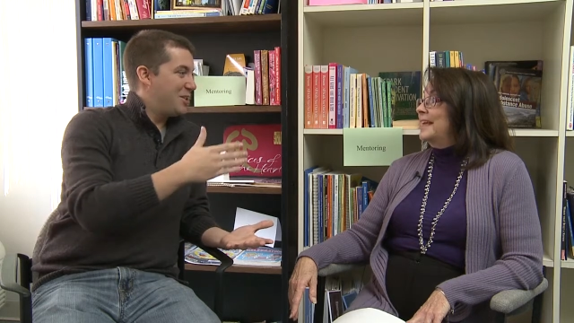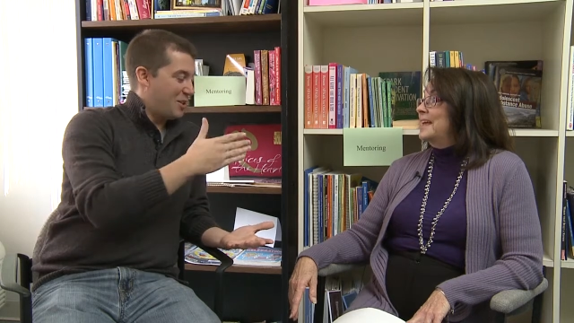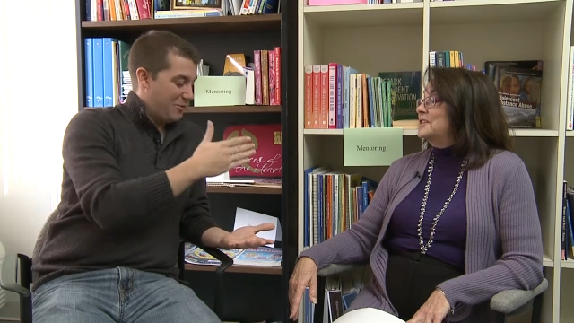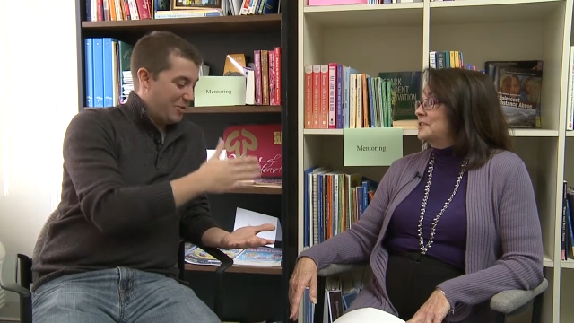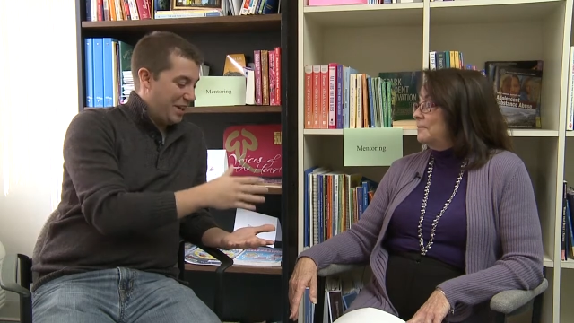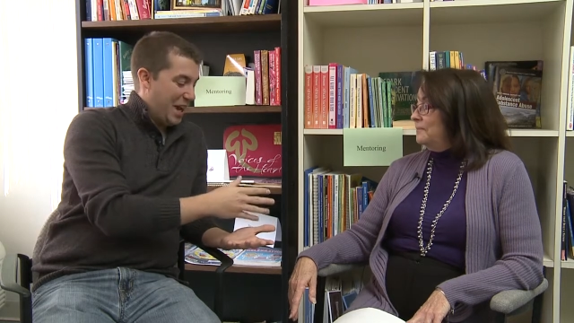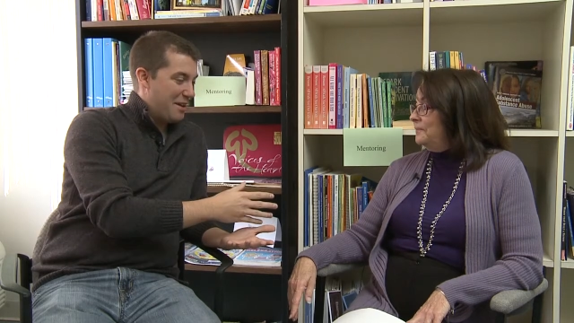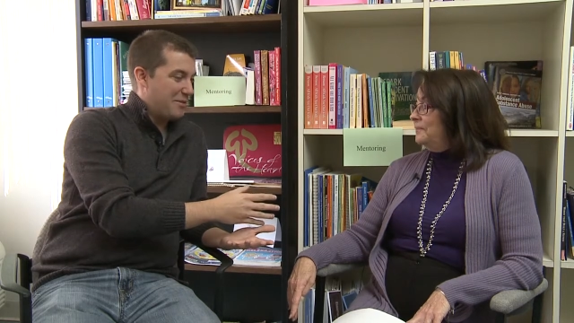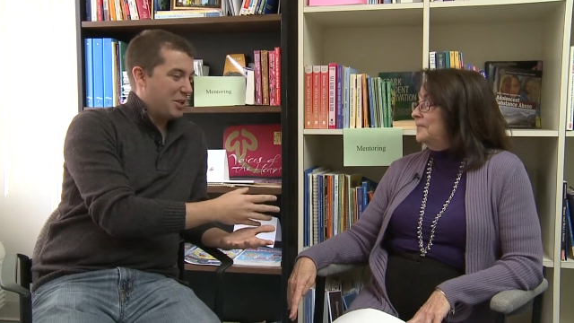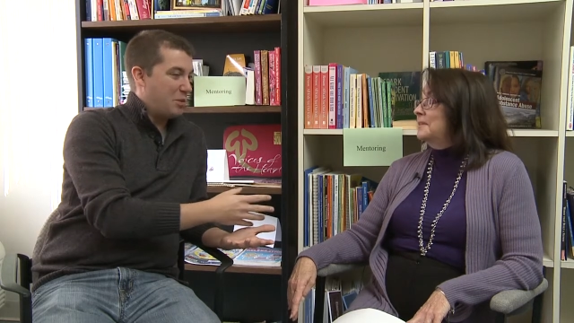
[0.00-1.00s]
Speaker 1: Yes. So if we
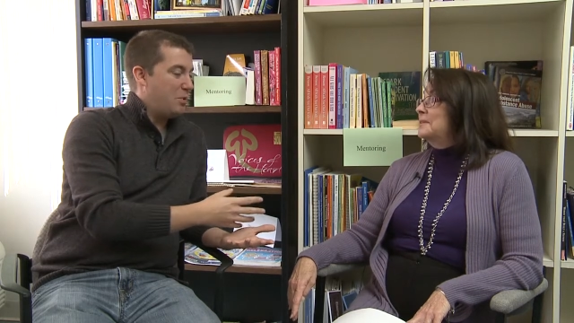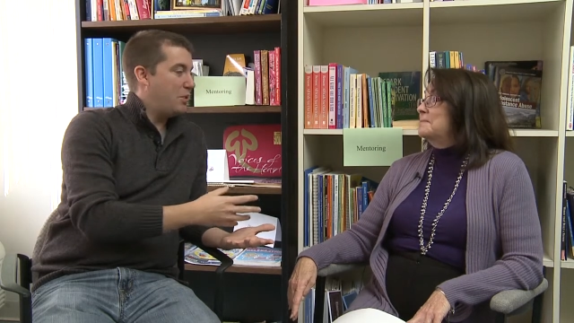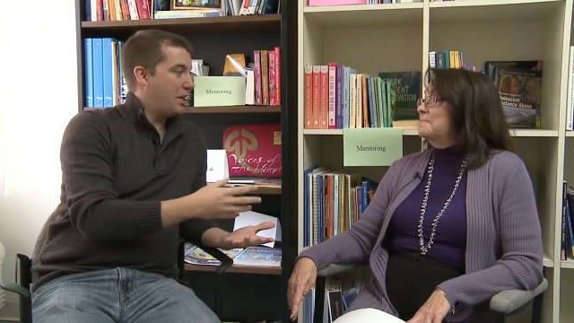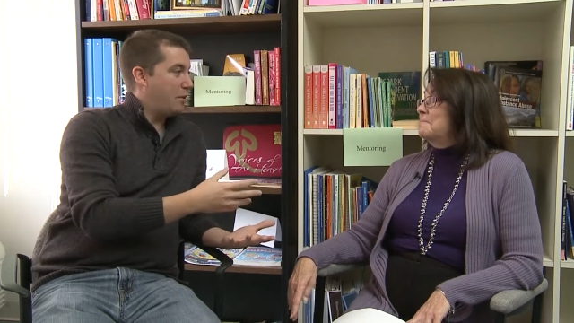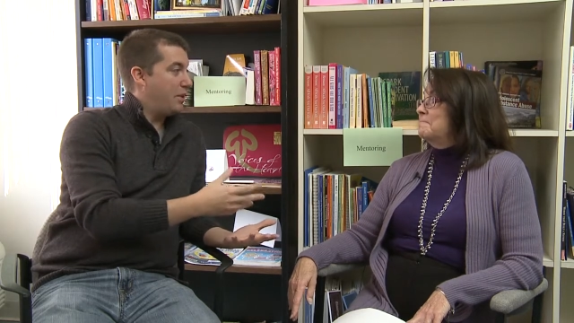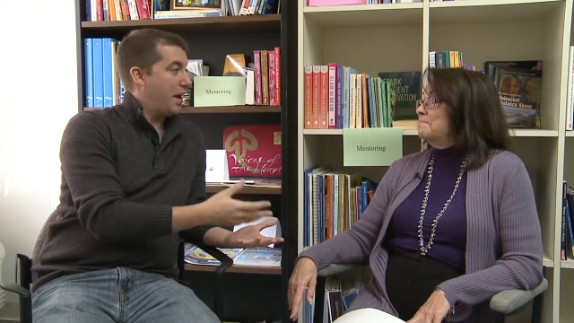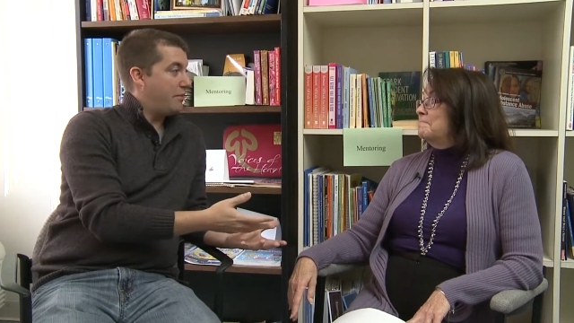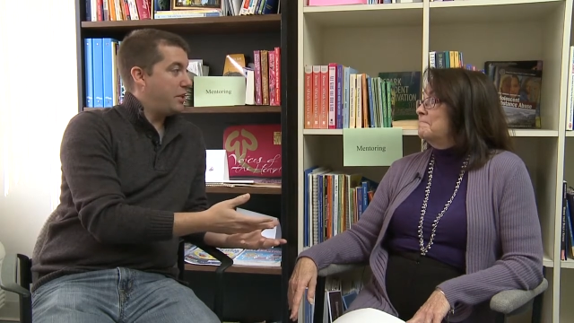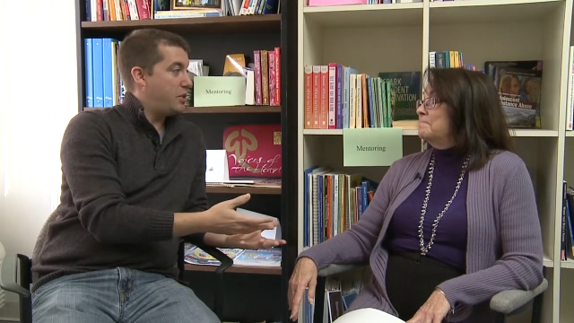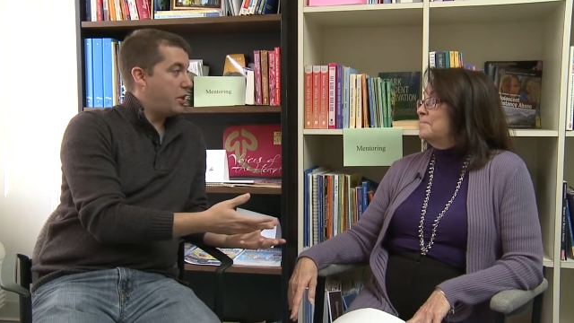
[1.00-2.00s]
have the community and we
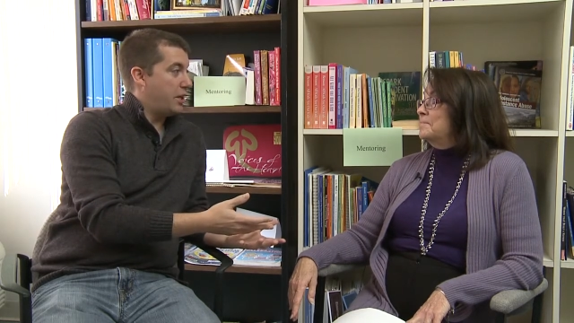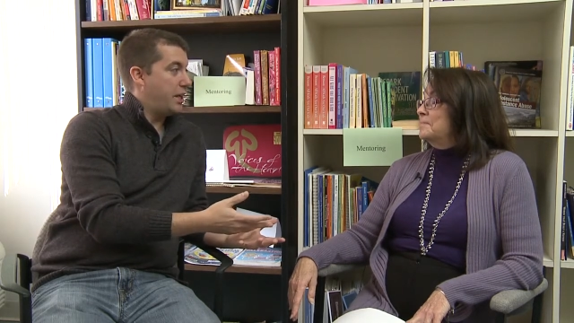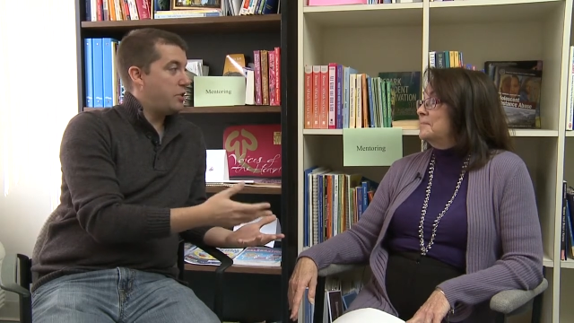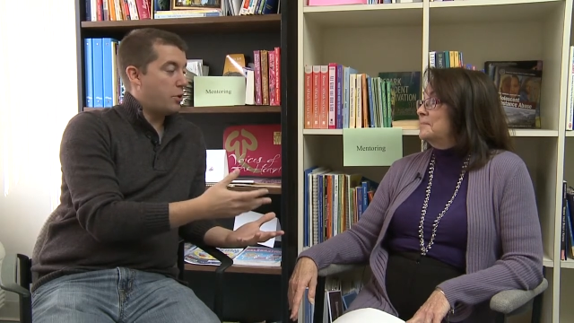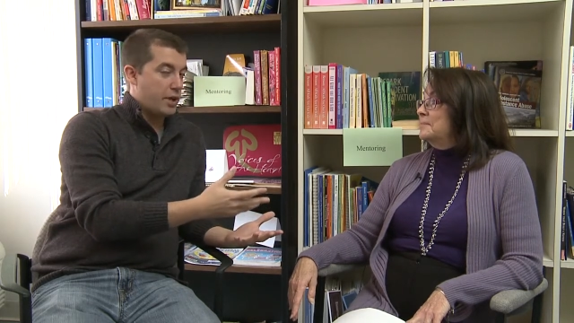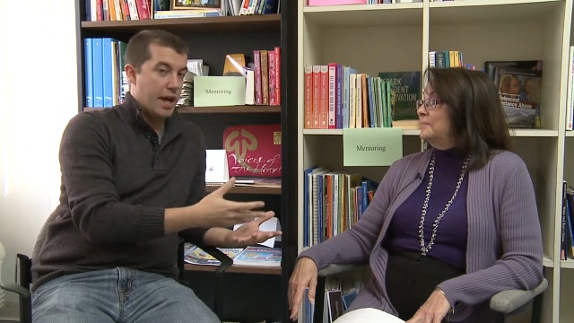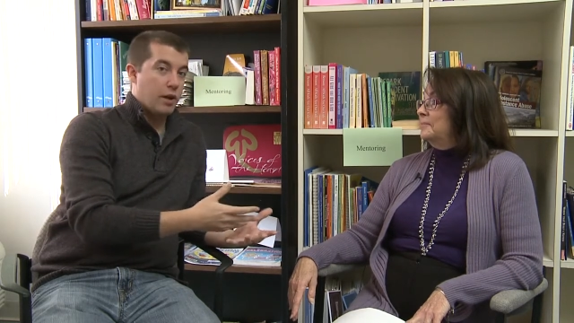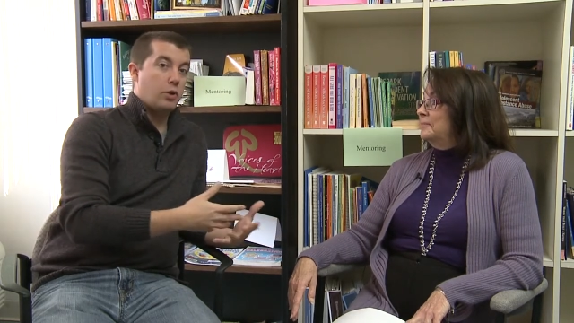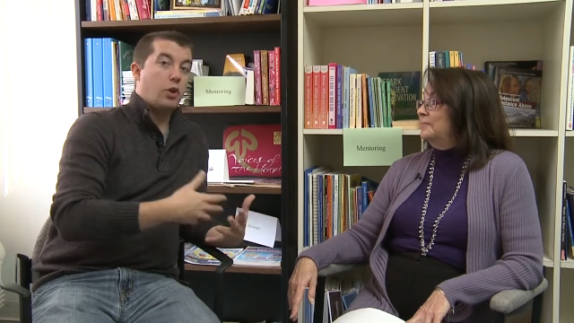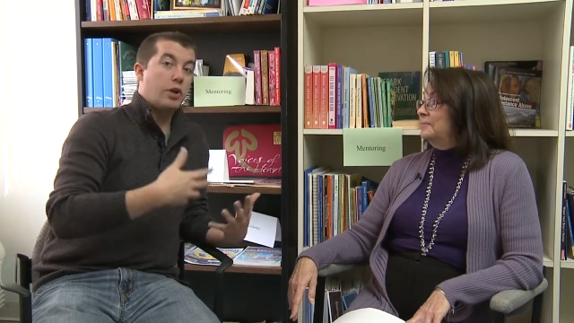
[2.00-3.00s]
have these young kids who are
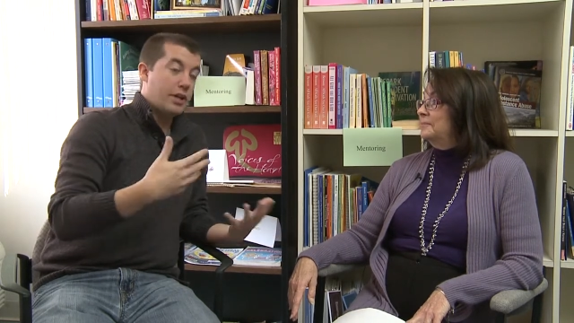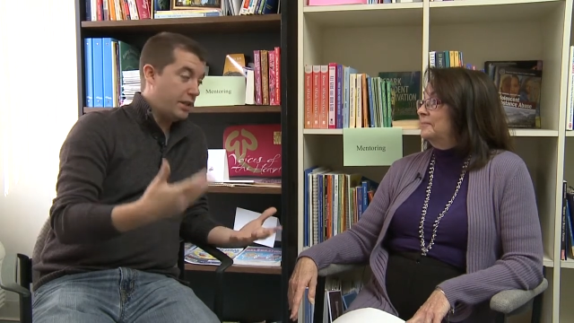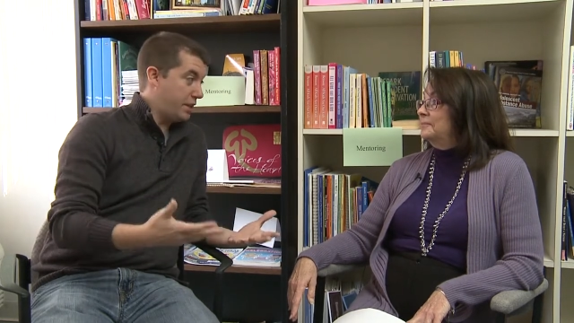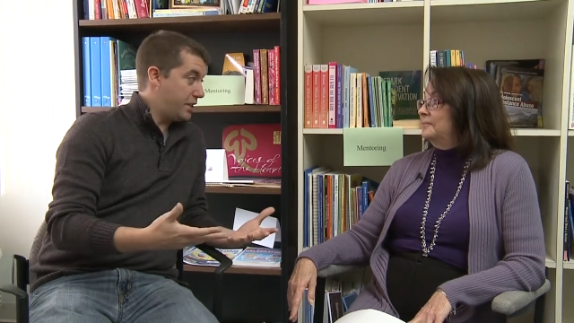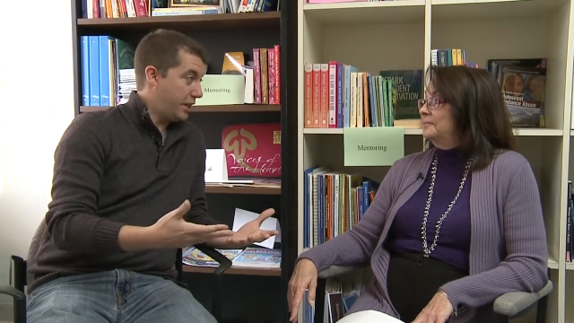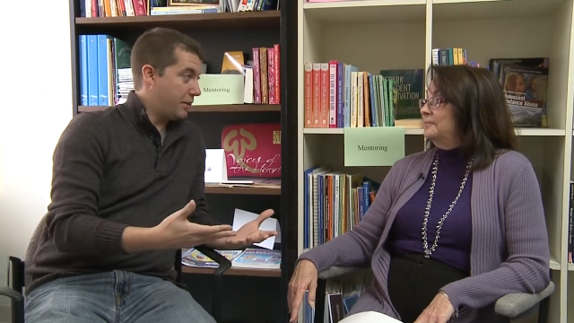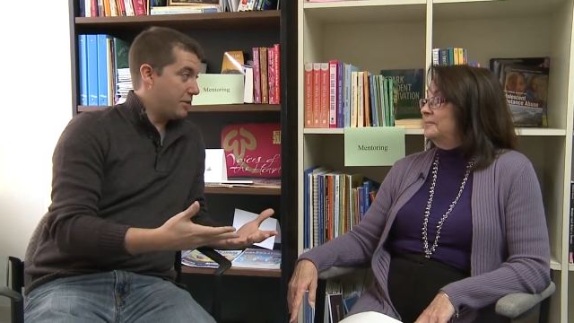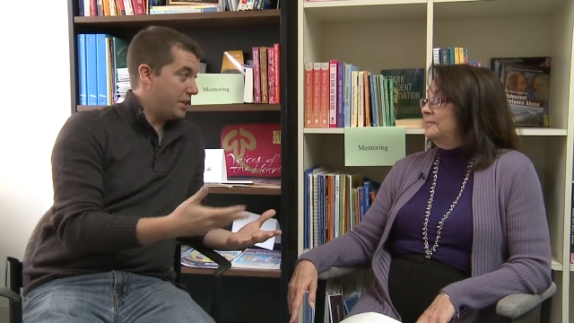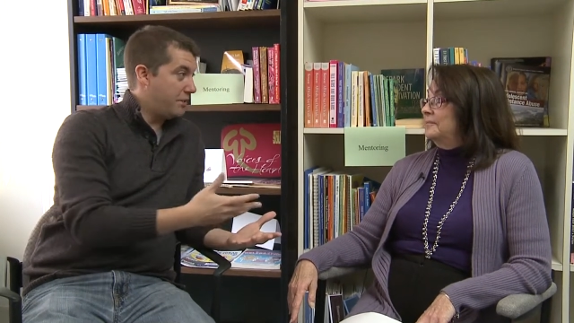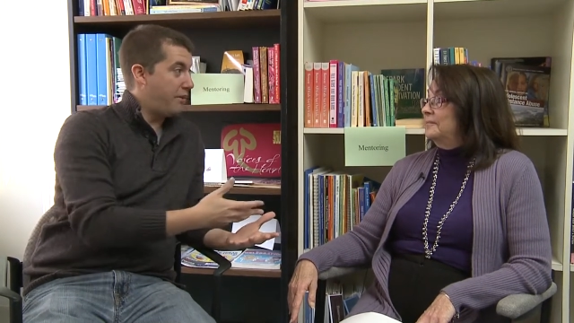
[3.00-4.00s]
now learning these skills and